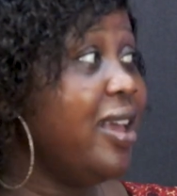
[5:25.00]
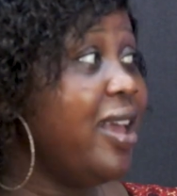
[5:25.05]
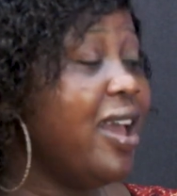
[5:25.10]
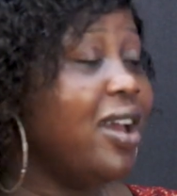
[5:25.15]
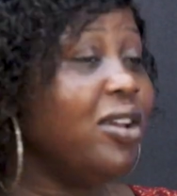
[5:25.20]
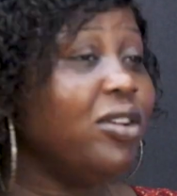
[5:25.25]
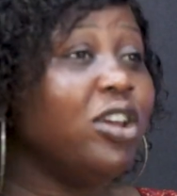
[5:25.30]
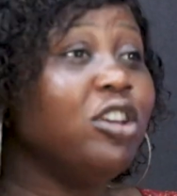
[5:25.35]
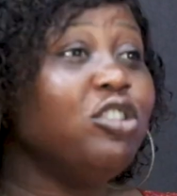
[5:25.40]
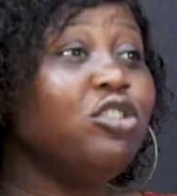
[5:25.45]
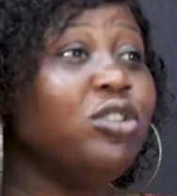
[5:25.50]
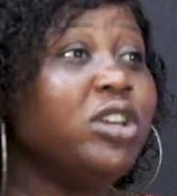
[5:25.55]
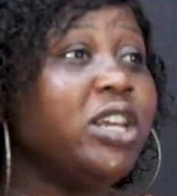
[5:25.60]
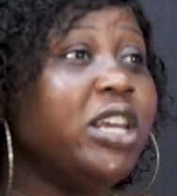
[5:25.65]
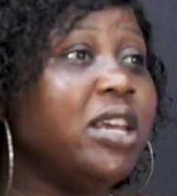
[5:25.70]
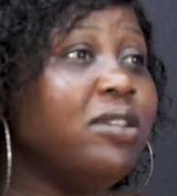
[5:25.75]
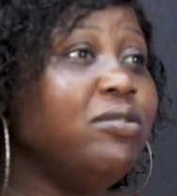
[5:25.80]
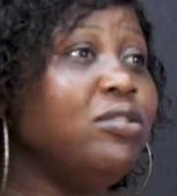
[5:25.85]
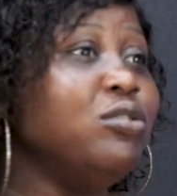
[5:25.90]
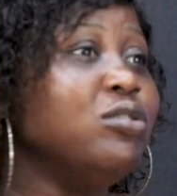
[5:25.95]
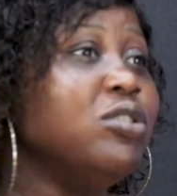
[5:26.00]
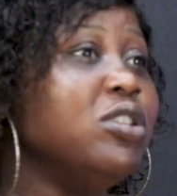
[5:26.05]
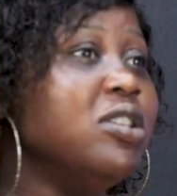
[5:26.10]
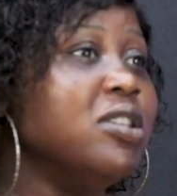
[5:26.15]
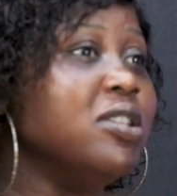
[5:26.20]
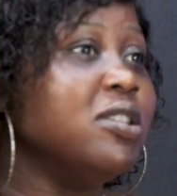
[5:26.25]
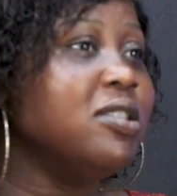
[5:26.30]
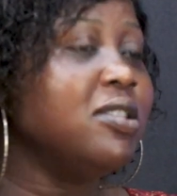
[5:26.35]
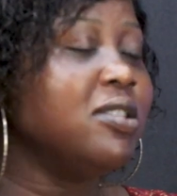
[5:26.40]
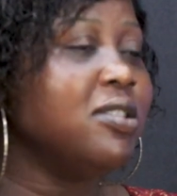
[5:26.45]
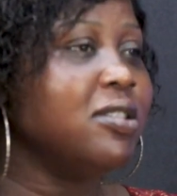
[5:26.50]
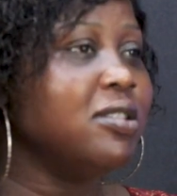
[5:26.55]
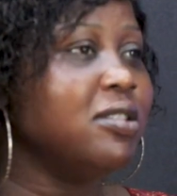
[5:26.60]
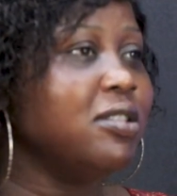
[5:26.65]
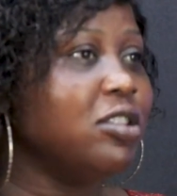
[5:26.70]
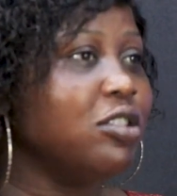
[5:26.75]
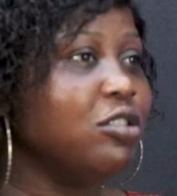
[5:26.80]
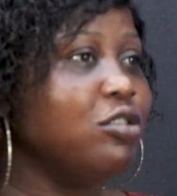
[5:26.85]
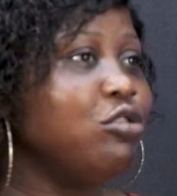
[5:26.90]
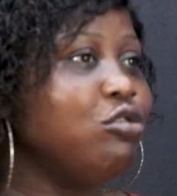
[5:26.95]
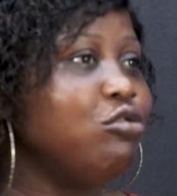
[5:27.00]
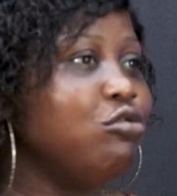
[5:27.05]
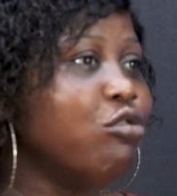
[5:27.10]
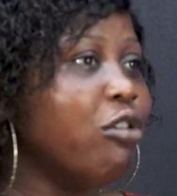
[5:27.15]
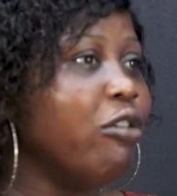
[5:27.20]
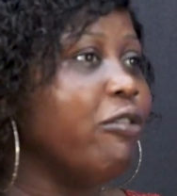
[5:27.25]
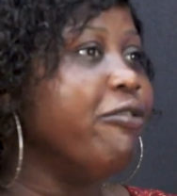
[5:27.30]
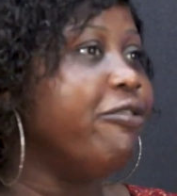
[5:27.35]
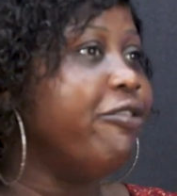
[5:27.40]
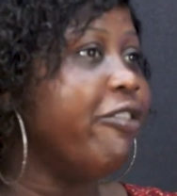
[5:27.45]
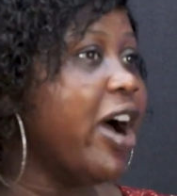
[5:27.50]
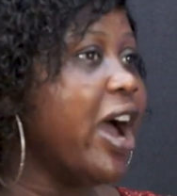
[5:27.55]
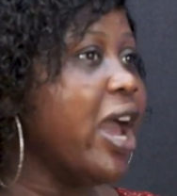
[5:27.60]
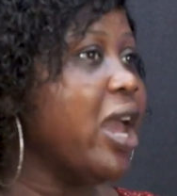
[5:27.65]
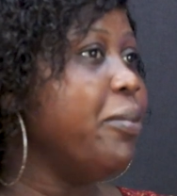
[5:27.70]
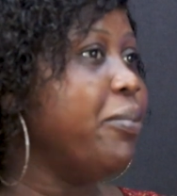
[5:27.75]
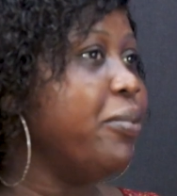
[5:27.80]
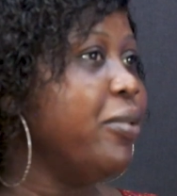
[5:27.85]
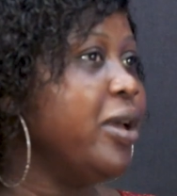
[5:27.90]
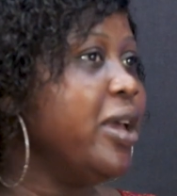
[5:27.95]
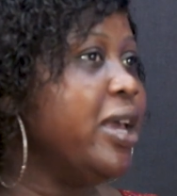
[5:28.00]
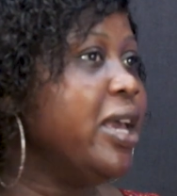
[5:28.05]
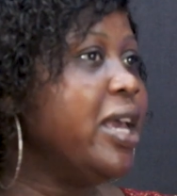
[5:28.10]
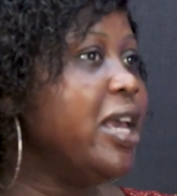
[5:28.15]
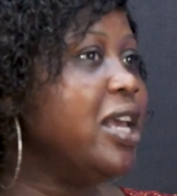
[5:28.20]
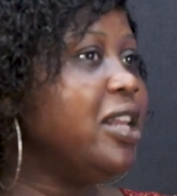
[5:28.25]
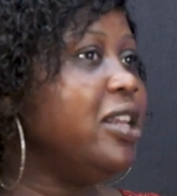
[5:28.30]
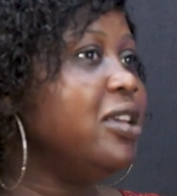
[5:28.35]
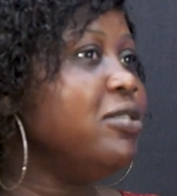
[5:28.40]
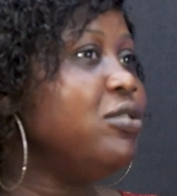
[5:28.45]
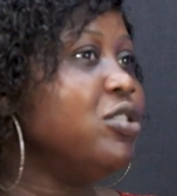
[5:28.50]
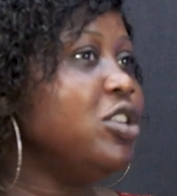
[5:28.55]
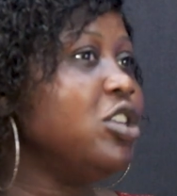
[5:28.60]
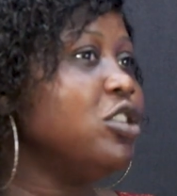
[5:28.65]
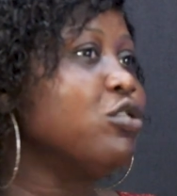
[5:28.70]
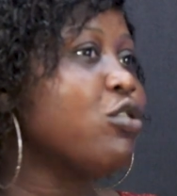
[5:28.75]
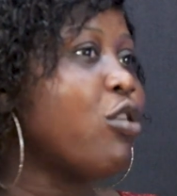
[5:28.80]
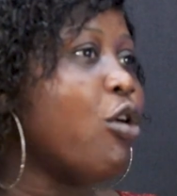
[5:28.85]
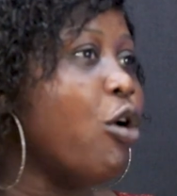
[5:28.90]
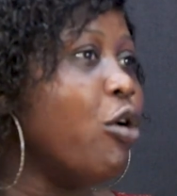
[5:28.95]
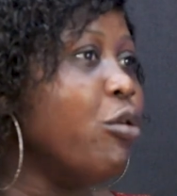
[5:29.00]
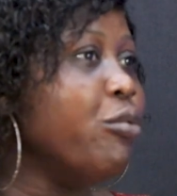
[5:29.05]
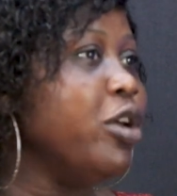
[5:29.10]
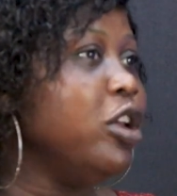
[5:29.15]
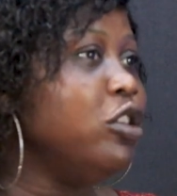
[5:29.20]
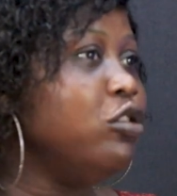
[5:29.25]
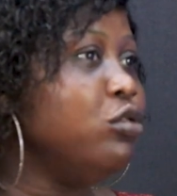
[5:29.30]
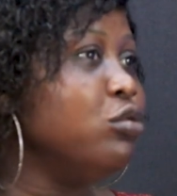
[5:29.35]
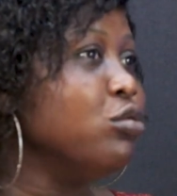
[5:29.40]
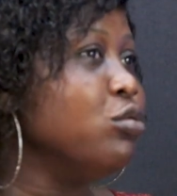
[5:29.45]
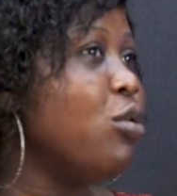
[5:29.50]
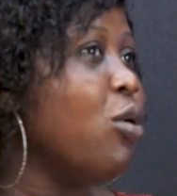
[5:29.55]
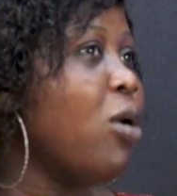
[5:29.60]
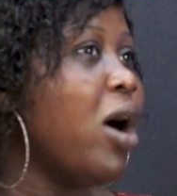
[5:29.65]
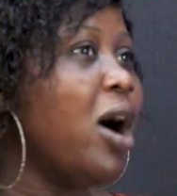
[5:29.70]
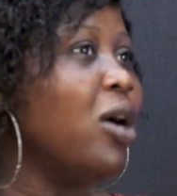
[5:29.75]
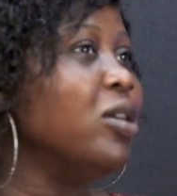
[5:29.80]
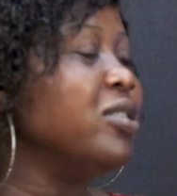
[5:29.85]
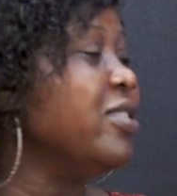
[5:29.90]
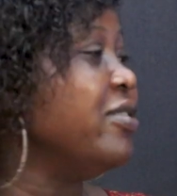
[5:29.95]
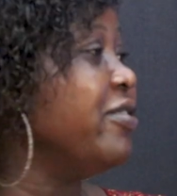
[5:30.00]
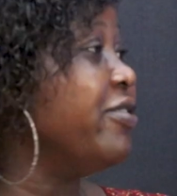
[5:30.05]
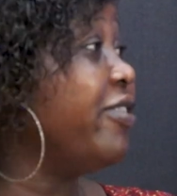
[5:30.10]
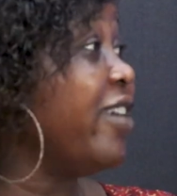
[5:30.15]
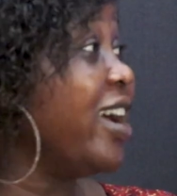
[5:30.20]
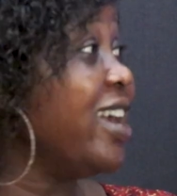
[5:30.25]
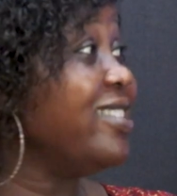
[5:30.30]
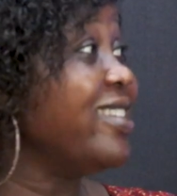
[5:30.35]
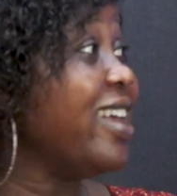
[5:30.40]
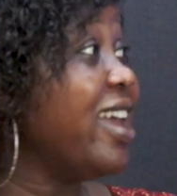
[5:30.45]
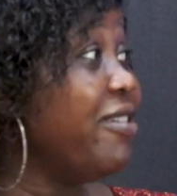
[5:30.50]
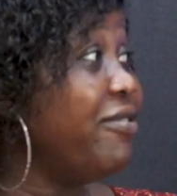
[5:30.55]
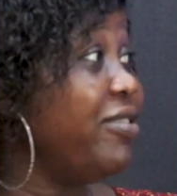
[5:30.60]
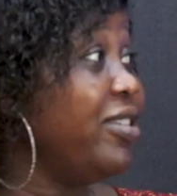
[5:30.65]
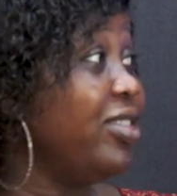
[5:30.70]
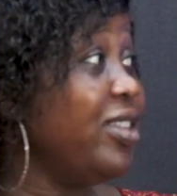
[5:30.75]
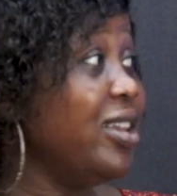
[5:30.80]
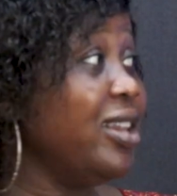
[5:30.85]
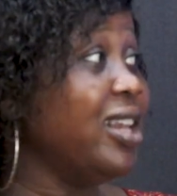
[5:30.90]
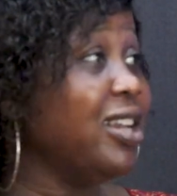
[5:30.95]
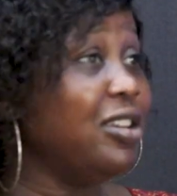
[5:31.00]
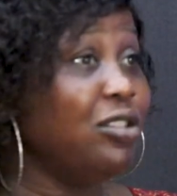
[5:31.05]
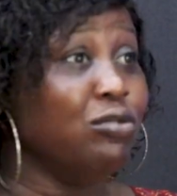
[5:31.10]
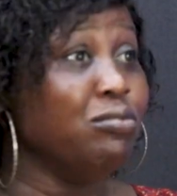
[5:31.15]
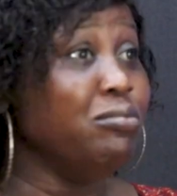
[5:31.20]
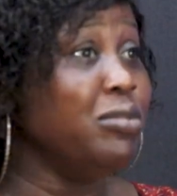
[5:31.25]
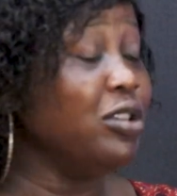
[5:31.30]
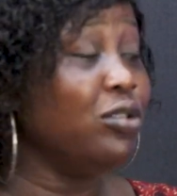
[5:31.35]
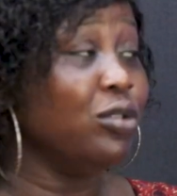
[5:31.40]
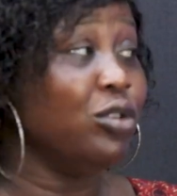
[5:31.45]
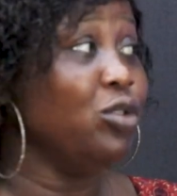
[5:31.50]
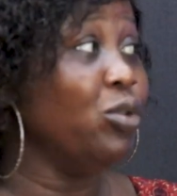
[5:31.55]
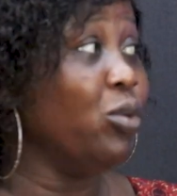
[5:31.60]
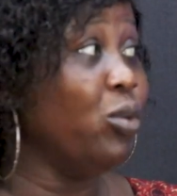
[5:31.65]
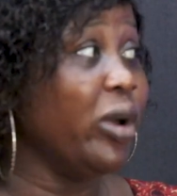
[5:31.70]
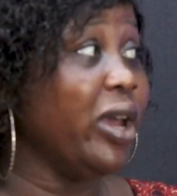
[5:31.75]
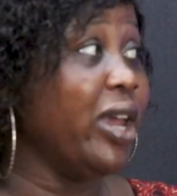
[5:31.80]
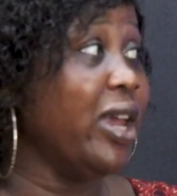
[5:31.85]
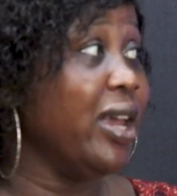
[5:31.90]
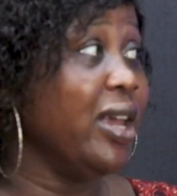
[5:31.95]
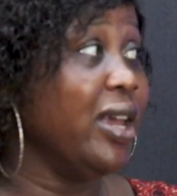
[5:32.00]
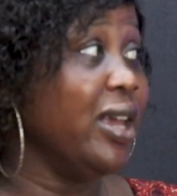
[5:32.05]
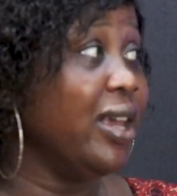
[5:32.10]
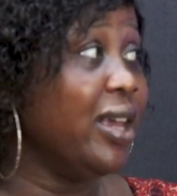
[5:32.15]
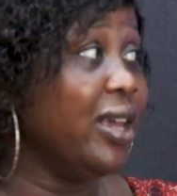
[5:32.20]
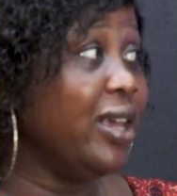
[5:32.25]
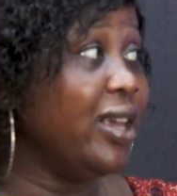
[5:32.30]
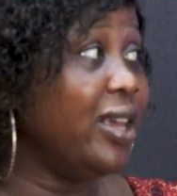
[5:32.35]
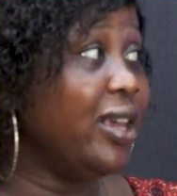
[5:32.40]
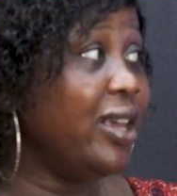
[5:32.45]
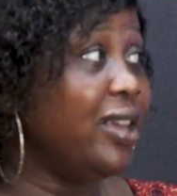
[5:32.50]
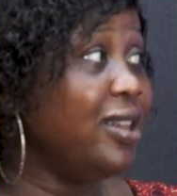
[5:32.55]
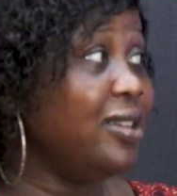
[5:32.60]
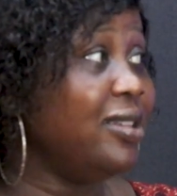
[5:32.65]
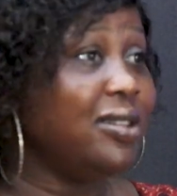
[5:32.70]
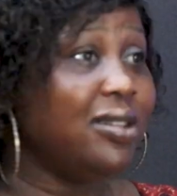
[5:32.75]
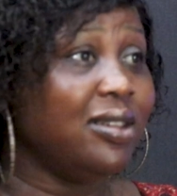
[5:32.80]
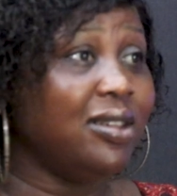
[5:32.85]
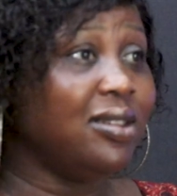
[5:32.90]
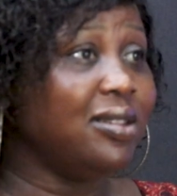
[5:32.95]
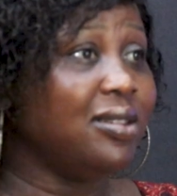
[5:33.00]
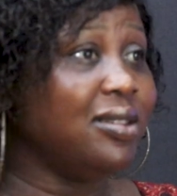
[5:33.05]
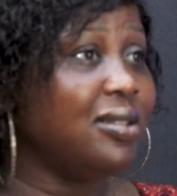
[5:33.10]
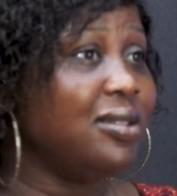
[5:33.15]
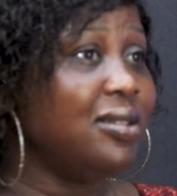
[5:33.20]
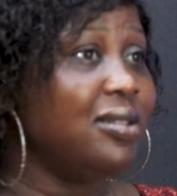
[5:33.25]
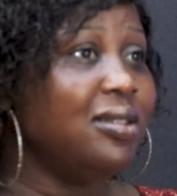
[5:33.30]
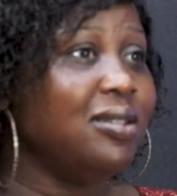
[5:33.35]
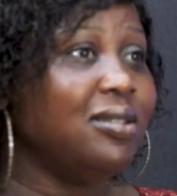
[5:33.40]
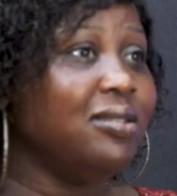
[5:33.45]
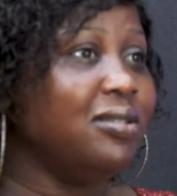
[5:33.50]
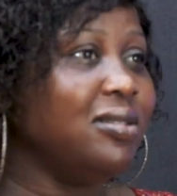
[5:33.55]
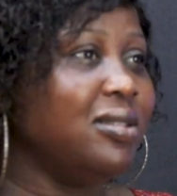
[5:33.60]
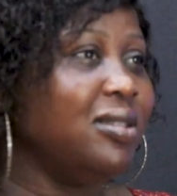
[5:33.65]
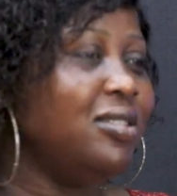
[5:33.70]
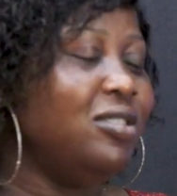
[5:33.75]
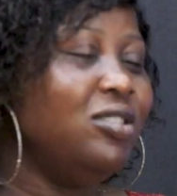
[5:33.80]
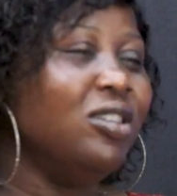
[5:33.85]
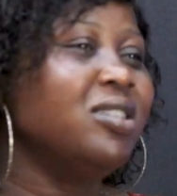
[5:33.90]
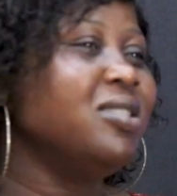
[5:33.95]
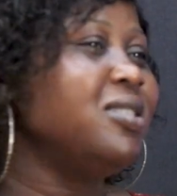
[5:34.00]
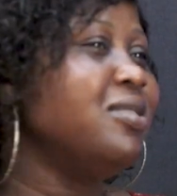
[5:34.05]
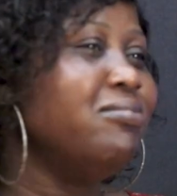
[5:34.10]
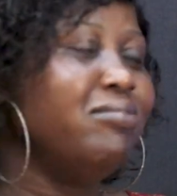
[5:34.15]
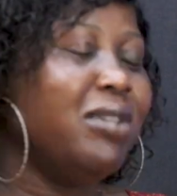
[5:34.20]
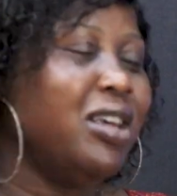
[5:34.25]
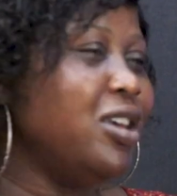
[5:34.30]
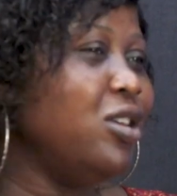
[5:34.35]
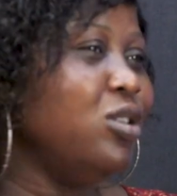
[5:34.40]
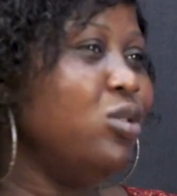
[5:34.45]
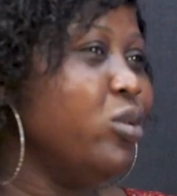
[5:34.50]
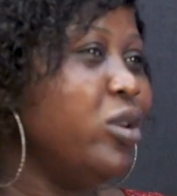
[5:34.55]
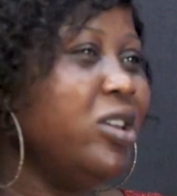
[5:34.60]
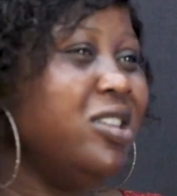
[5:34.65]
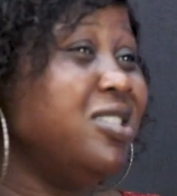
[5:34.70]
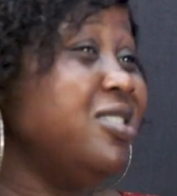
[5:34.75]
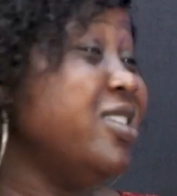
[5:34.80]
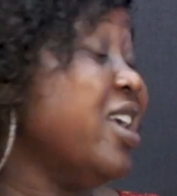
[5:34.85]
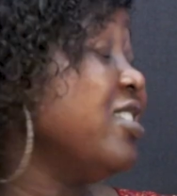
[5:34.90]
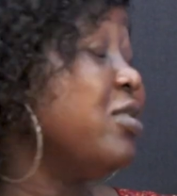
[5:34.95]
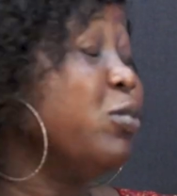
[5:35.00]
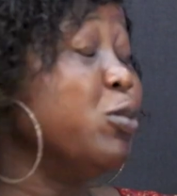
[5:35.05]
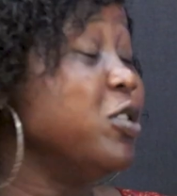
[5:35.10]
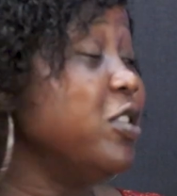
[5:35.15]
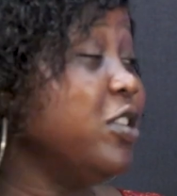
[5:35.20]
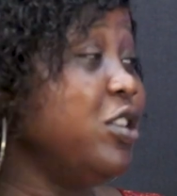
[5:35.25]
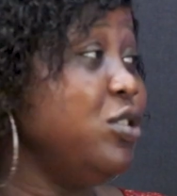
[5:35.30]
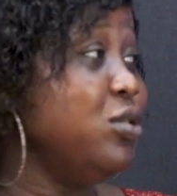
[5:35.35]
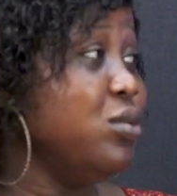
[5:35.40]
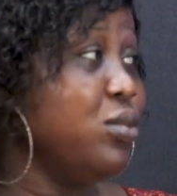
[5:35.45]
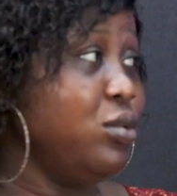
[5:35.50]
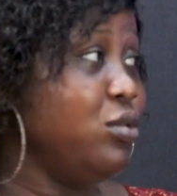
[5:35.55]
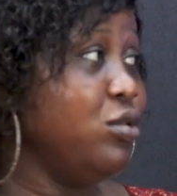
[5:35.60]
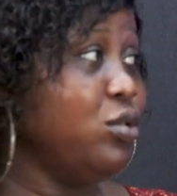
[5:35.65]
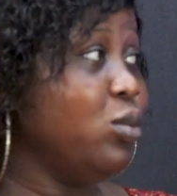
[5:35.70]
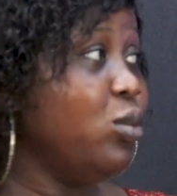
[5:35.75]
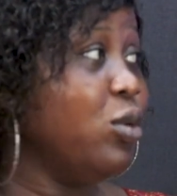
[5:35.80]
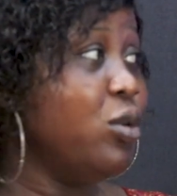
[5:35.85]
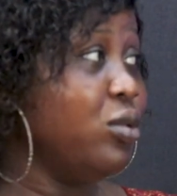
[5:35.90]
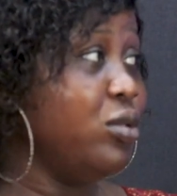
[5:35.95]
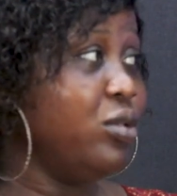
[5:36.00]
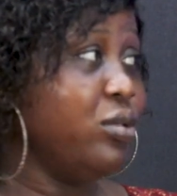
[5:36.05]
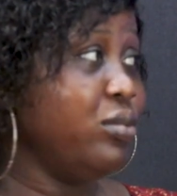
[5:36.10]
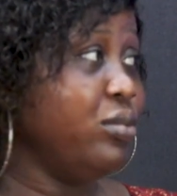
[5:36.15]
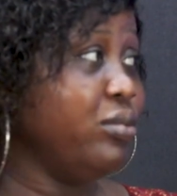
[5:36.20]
Education gives you this strong vibe. It gives you this courage to go out and fight everything that you meet on your way. It's just making you, it's exposing you to the world.